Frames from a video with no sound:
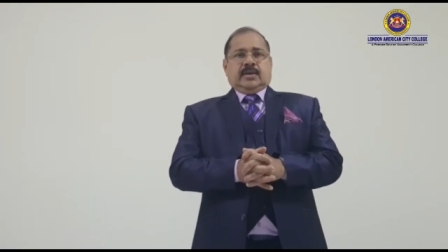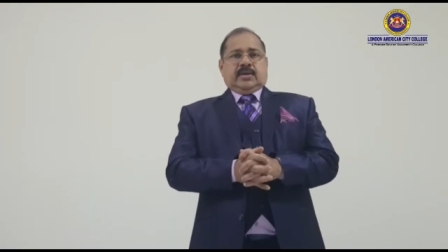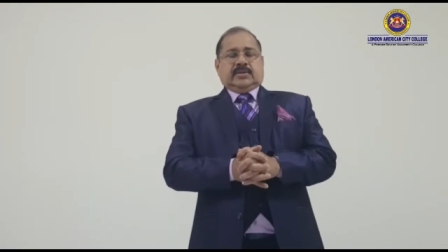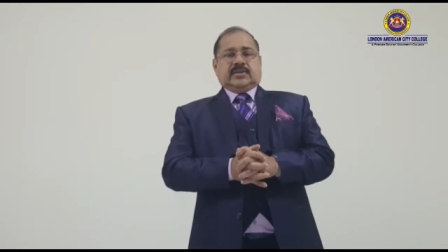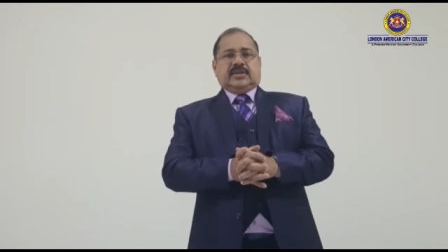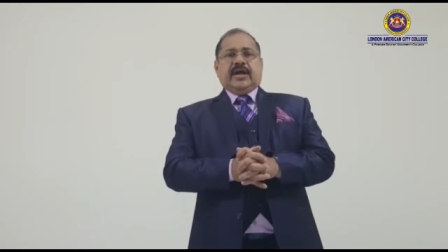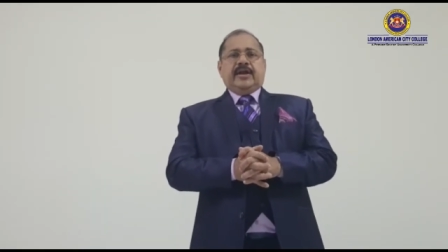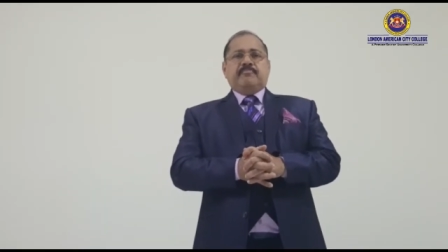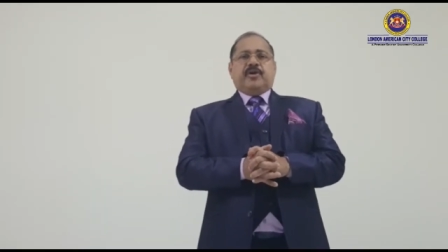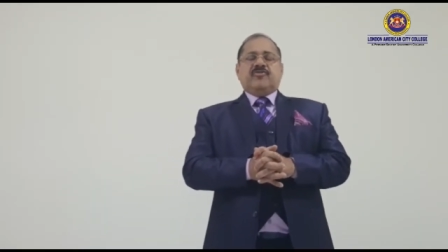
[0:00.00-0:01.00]
The third
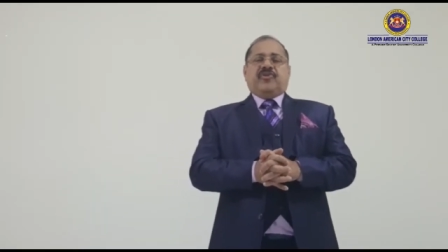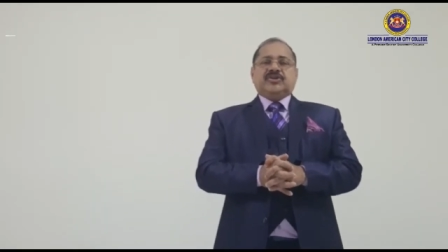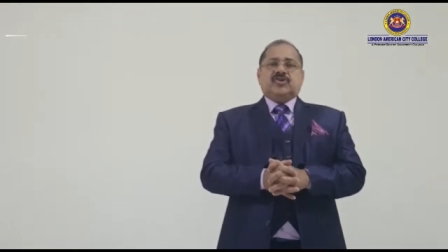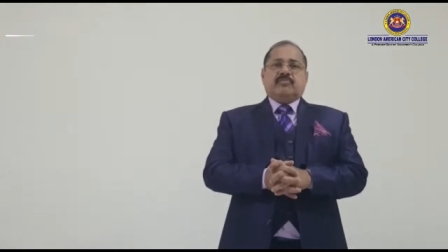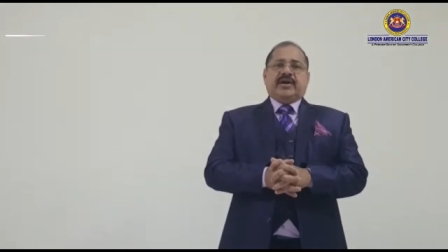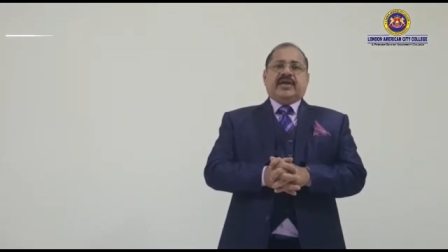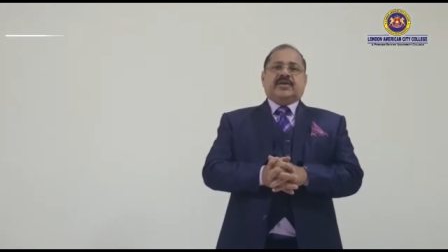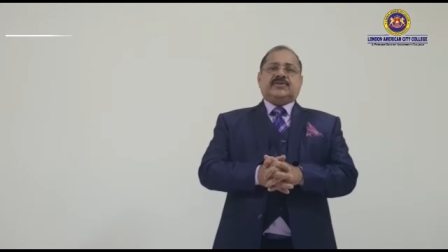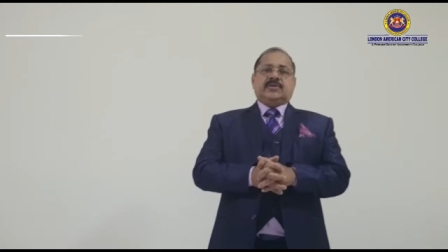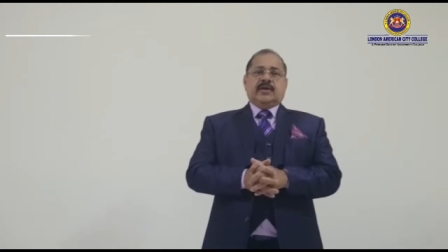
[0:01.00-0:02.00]
important function of money
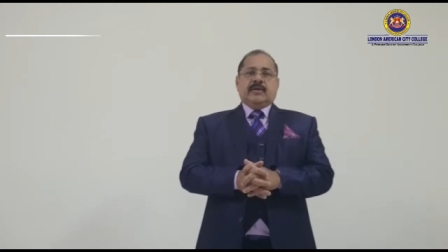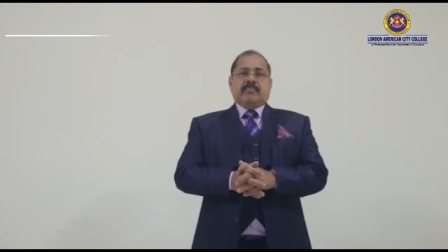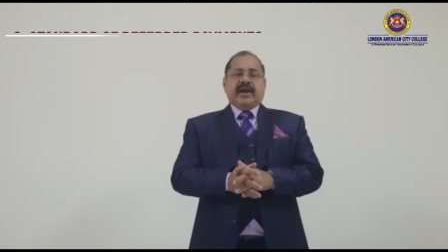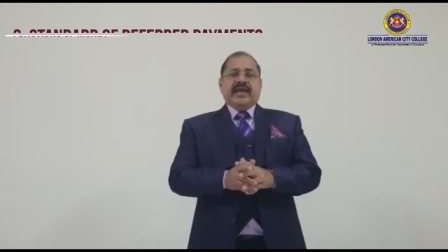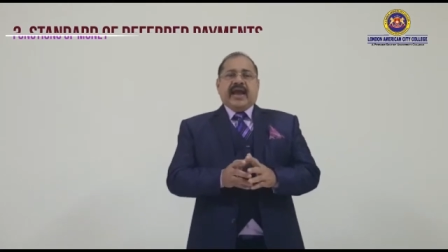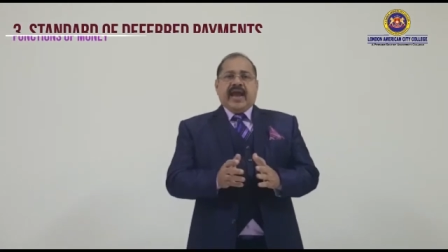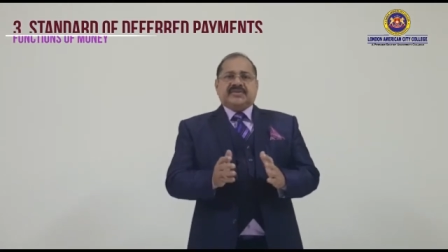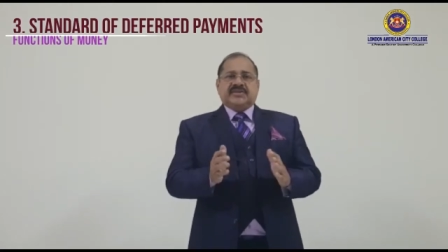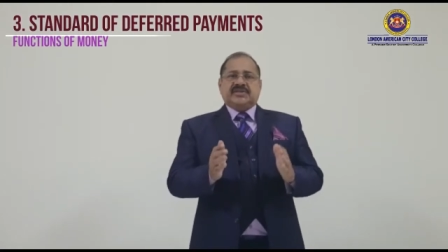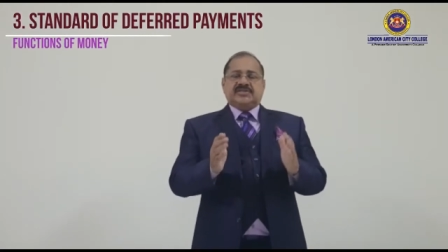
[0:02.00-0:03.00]
is money
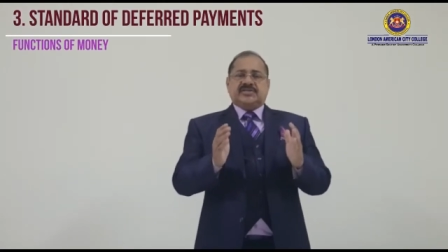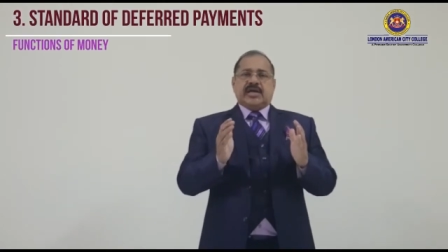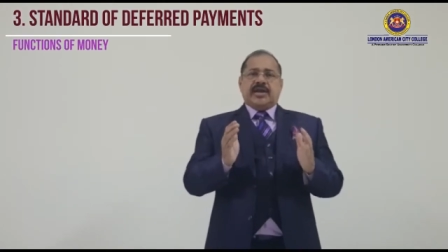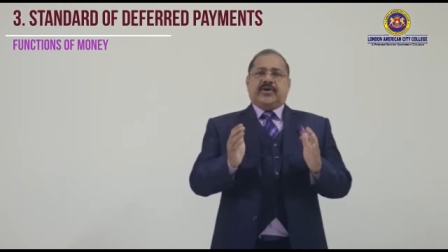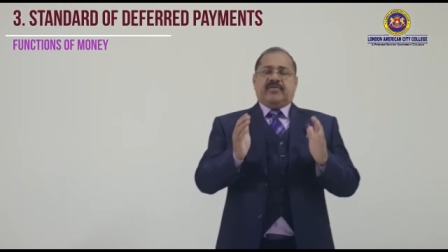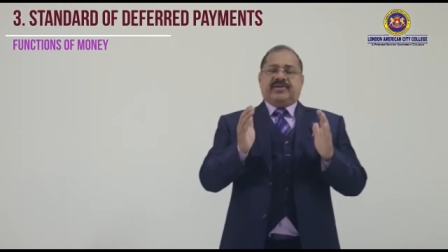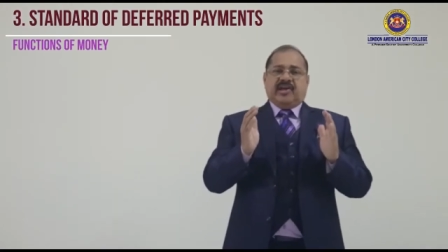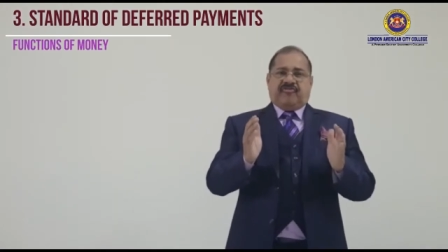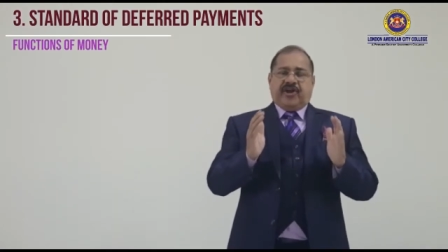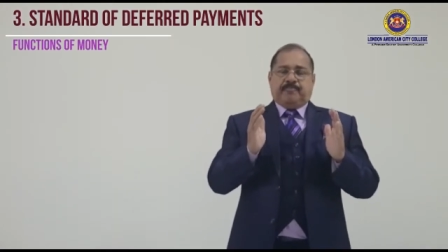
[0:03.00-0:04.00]
acts as a standard of
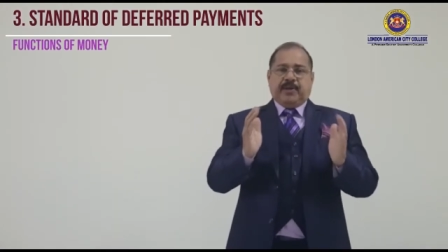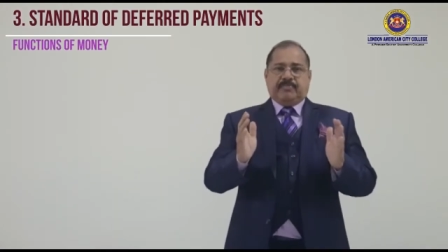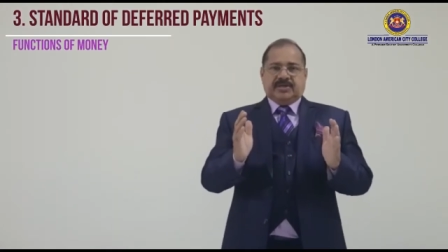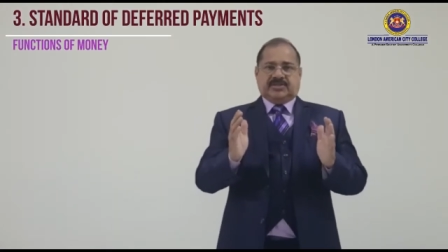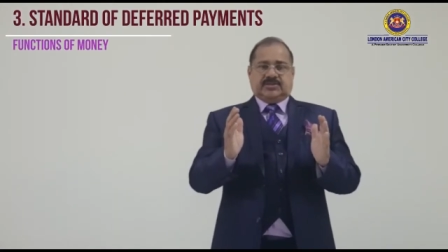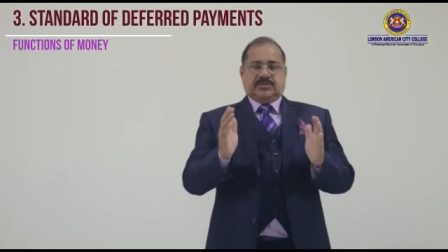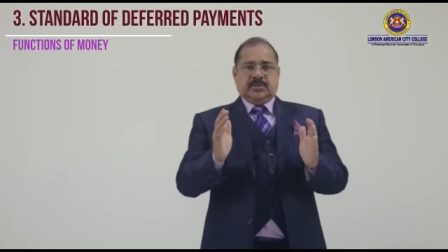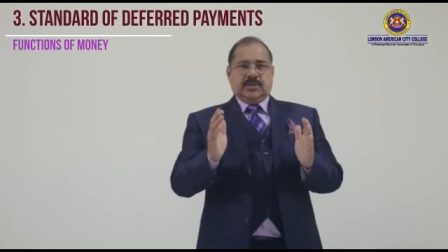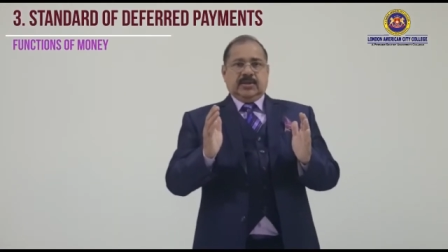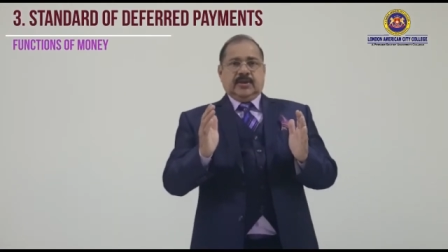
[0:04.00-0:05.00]
deferred payments.
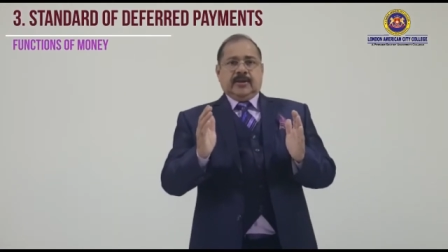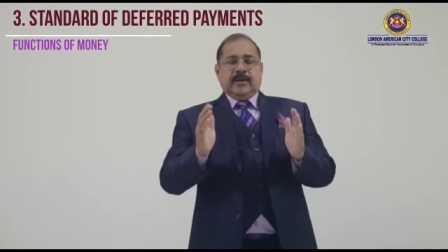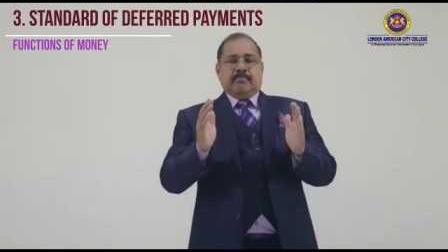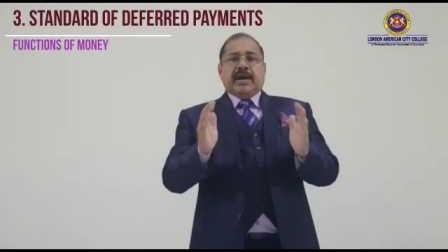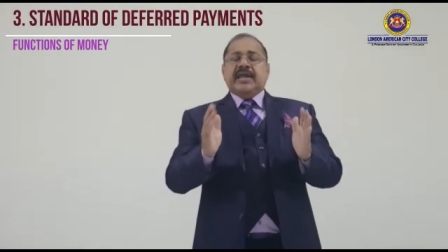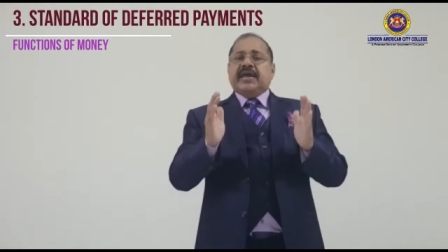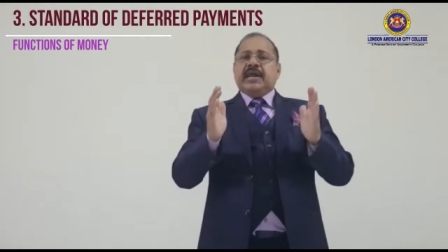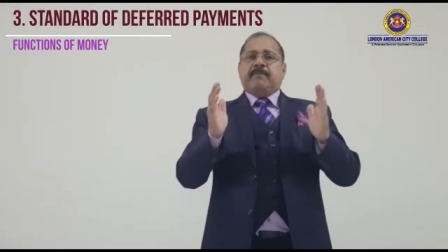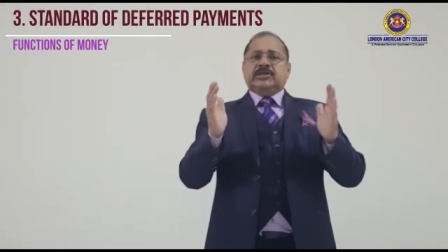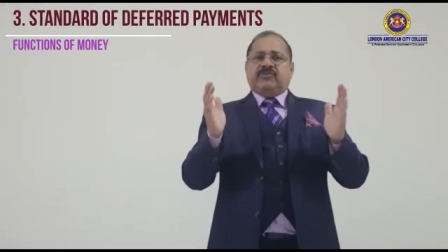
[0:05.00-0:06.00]
Money
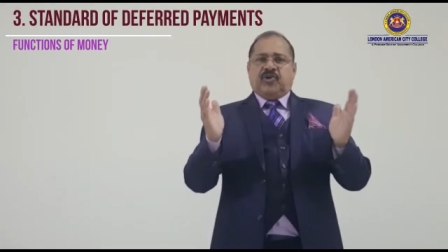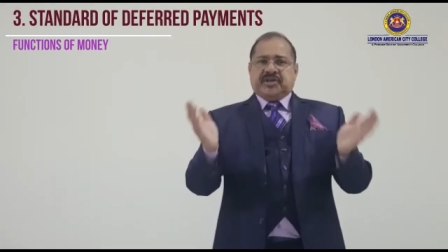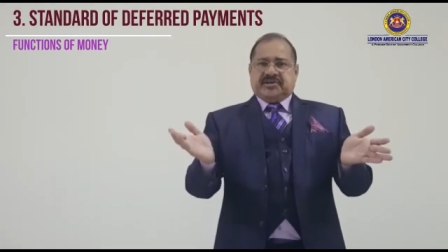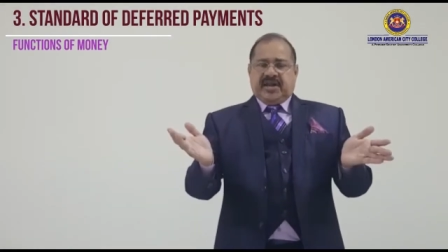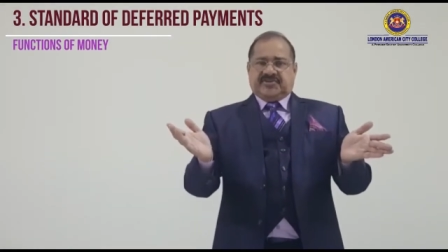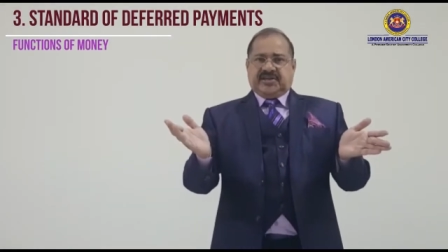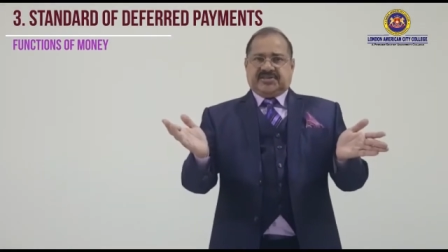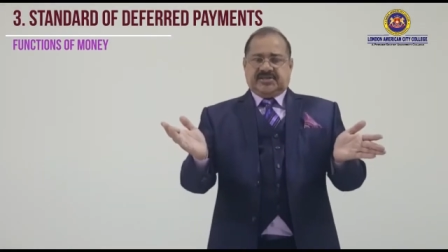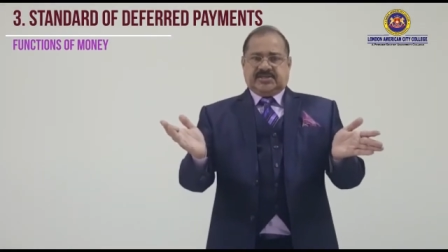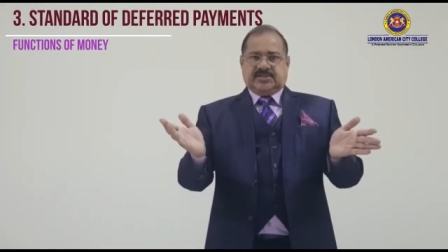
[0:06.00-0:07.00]
enables future
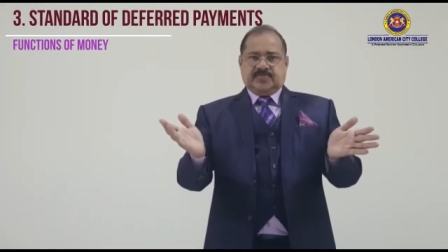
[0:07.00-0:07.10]
transactions,